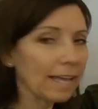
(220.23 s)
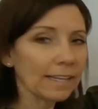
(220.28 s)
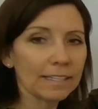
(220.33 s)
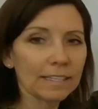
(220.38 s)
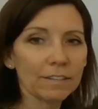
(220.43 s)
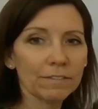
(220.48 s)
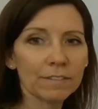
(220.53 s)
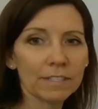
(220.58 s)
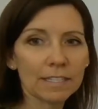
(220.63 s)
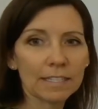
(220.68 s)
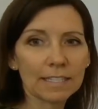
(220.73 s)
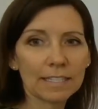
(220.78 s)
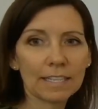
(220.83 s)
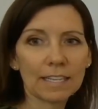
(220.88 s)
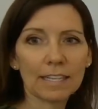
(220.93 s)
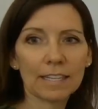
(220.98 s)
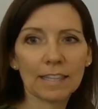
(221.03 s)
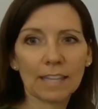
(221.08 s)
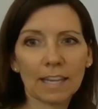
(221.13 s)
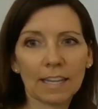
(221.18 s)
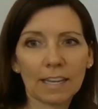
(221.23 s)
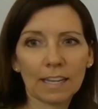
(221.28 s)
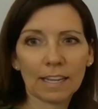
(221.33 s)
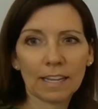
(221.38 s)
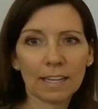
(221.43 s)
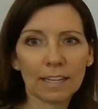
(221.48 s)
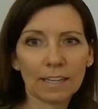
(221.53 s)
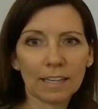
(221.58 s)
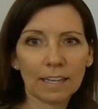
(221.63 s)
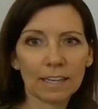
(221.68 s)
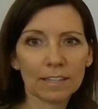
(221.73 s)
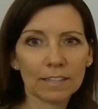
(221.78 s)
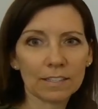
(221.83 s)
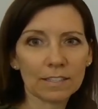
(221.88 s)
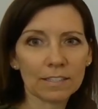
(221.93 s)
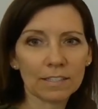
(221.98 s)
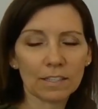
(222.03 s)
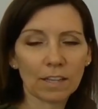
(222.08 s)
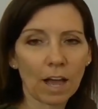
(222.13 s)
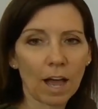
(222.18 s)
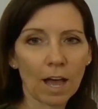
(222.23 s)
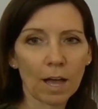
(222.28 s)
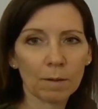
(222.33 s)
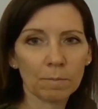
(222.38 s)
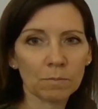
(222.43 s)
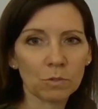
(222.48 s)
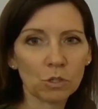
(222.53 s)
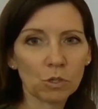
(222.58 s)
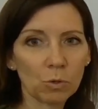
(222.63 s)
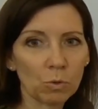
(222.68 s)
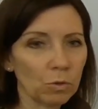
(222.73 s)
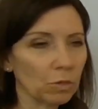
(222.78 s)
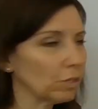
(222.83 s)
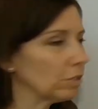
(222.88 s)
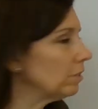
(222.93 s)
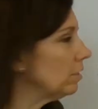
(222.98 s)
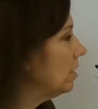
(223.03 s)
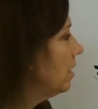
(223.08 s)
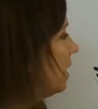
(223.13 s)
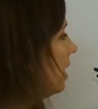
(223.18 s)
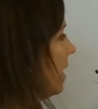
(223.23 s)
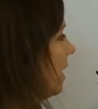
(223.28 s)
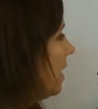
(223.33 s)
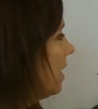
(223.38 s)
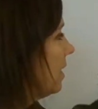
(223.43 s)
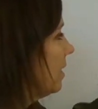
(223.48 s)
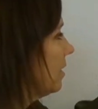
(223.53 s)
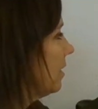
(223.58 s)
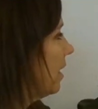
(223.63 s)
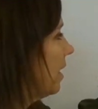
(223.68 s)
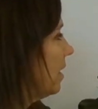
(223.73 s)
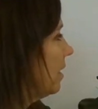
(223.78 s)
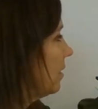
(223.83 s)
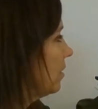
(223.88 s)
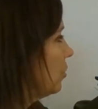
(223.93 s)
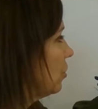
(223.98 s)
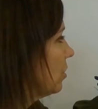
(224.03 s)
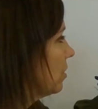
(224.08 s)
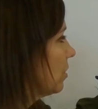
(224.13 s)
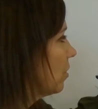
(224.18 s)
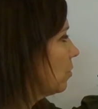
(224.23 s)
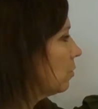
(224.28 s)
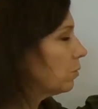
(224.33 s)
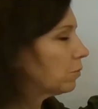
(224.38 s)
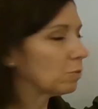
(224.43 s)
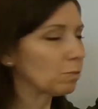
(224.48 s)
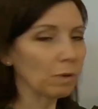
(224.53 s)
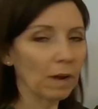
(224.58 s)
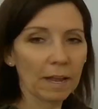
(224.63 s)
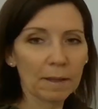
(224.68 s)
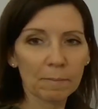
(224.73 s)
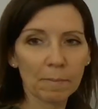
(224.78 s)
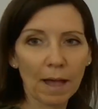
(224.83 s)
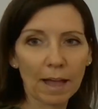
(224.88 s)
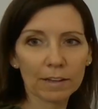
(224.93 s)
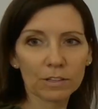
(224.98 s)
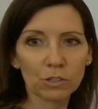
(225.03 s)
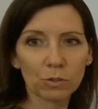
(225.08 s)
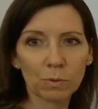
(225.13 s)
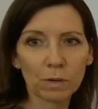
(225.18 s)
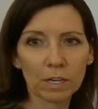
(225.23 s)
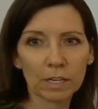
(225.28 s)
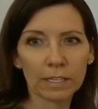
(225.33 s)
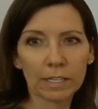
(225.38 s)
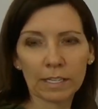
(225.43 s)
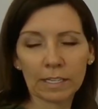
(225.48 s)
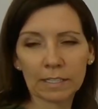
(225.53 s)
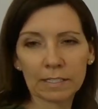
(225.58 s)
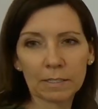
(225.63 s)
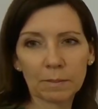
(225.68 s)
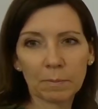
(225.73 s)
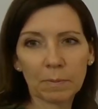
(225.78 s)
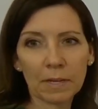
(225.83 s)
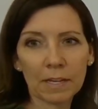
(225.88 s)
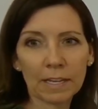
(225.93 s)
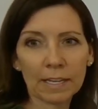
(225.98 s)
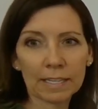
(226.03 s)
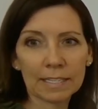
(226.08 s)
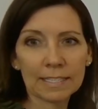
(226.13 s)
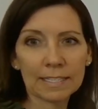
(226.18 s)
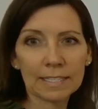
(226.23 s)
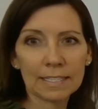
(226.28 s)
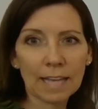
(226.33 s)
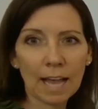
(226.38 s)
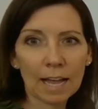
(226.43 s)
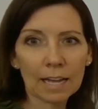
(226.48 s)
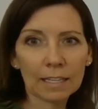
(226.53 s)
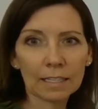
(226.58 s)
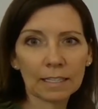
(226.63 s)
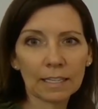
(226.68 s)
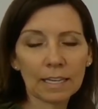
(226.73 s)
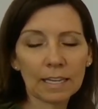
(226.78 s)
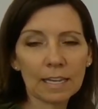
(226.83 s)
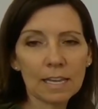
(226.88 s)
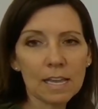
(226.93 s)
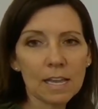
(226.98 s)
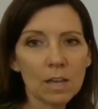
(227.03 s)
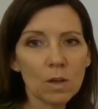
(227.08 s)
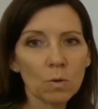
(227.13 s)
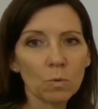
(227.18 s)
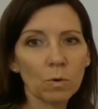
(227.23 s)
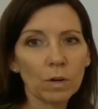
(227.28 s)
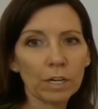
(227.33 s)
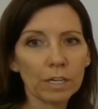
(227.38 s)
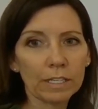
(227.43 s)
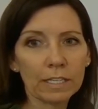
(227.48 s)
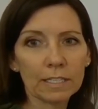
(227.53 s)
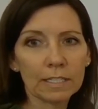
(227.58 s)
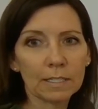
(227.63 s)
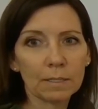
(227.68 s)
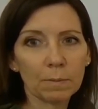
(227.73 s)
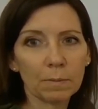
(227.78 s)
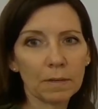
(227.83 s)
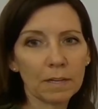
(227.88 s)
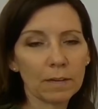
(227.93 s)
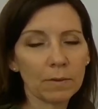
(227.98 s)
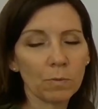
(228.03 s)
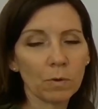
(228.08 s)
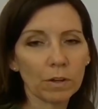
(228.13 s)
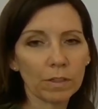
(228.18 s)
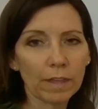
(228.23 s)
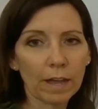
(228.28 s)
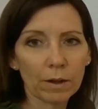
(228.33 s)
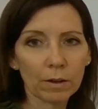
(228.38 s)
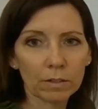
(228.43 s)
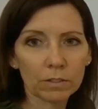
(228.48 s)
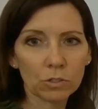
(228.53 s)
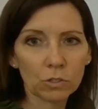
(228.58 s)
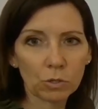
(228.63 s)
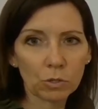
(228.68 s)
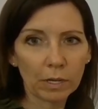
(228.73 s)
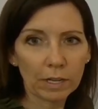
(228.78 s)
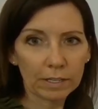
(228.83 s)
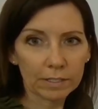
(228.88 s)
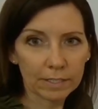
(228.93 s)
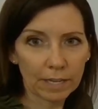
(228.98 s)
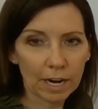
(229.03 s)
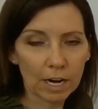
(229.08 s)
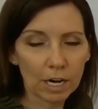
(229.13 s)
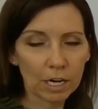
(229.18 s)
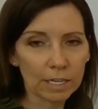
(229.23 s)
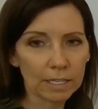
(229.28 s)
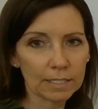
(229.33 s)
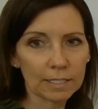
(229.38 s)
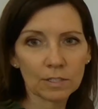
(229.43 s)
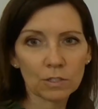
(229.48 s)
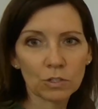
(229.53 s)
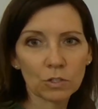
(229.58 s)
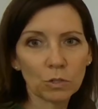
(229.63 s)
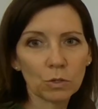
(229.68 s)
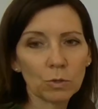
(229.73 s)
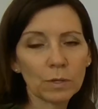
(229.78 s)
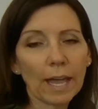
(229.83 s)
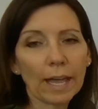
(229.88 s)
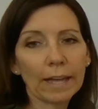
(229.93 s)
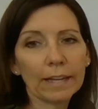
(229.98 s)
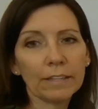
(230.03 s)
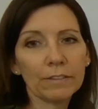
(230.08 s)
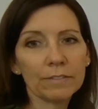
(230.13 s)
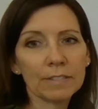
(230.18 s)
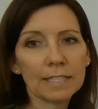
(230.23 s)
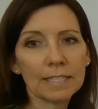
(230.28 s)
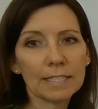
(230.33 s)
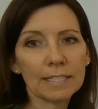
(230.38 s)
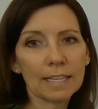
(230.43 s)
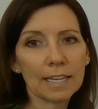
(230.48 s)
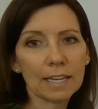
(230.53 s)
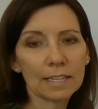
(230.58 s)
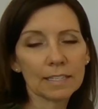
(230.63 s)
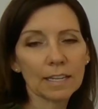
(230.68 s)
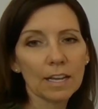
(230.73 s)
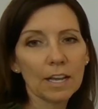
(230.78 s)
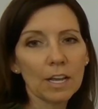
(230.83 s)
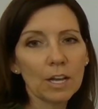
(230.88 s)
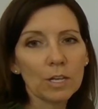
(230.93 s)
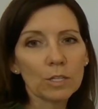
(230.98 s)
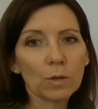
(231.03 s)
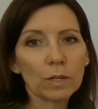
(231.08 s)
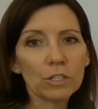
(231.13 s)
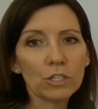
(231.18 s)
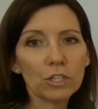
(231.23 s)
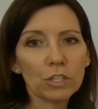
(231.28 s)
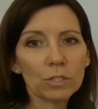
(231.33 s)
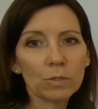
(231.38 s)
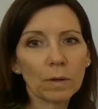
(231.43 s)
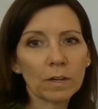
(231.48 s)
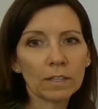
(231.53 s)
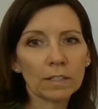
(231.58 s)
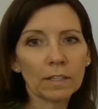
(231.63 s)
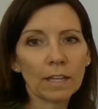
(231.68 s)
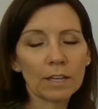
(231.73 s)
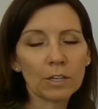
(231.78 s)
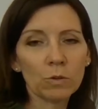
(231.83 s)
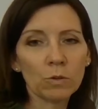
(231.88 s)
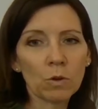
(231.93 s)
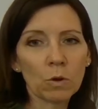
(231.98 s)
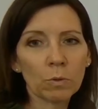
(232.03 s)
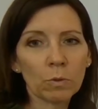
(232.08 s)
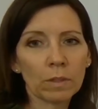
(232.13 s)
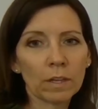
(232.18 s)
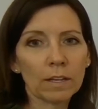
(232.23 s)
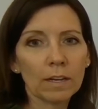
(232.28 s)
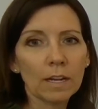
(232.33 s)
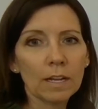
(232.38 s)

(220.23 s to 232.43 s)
even see that it is torn. It just goes right back to where it needed to be, exactly where it needs to be, where that tear is, and so you can't even see it. So I just want to let you know that